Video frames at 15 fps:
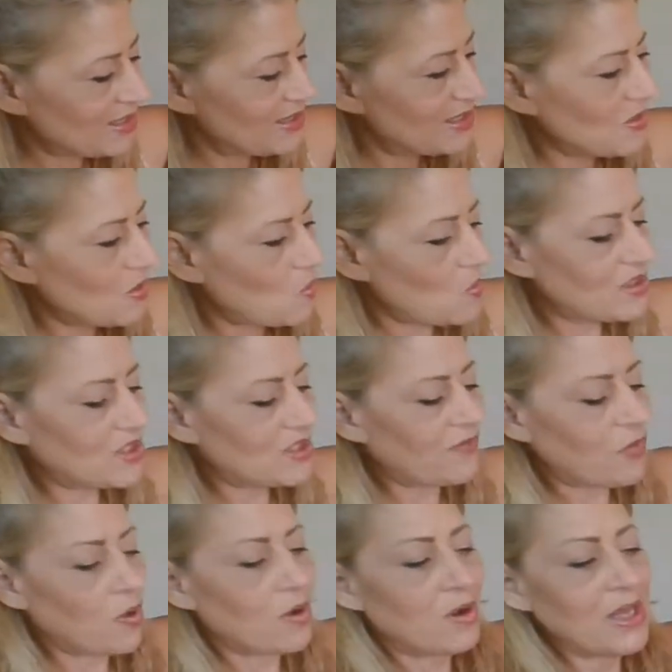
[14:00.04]
is this gorgeous
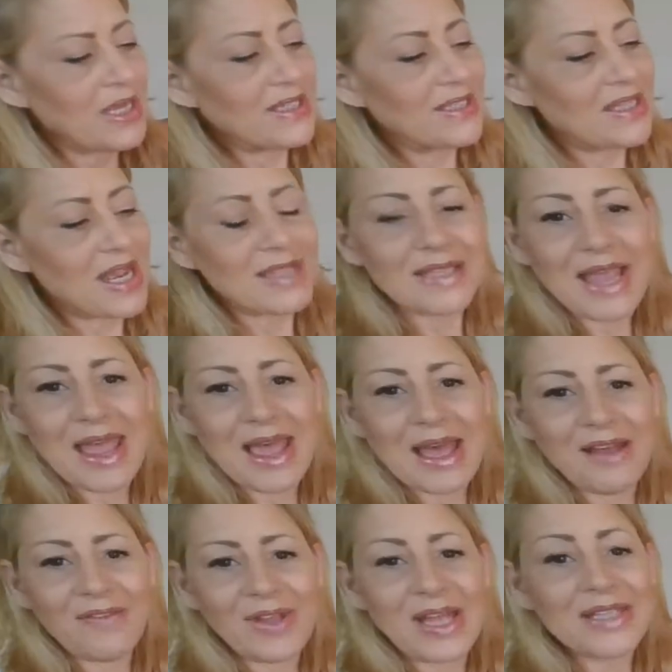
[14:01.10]
floral. It does
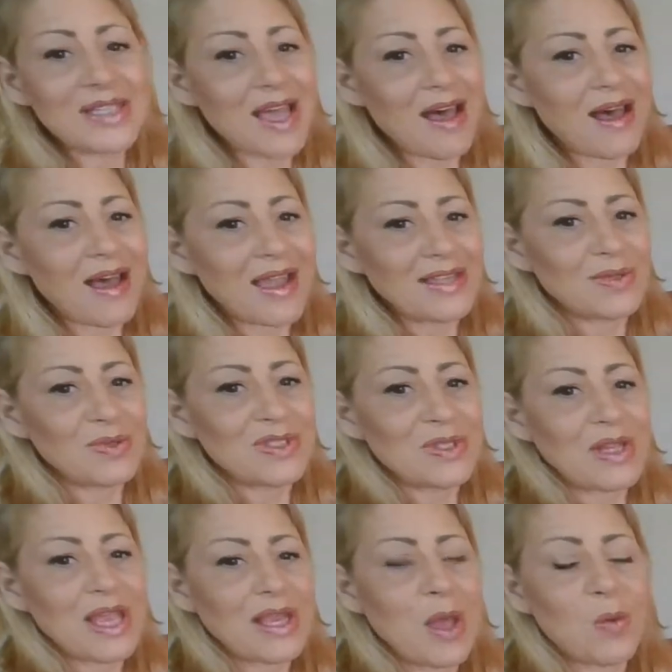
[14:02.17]
have a tie, so it's
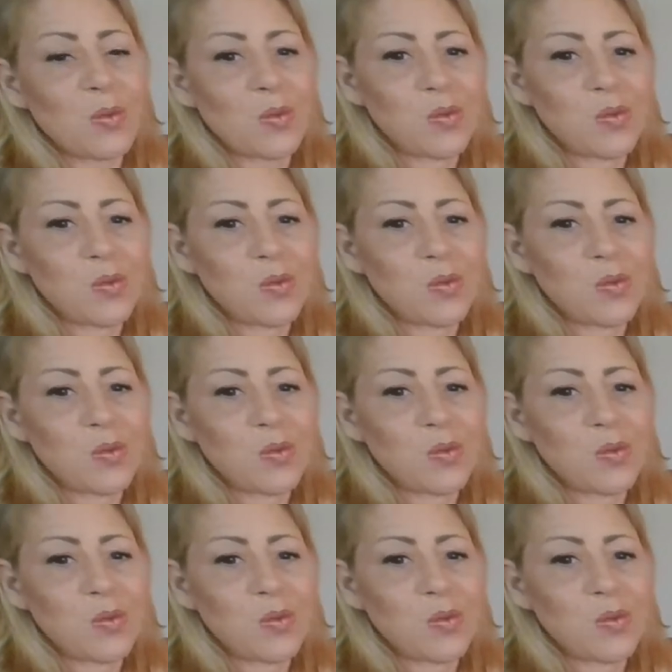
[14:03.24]
like a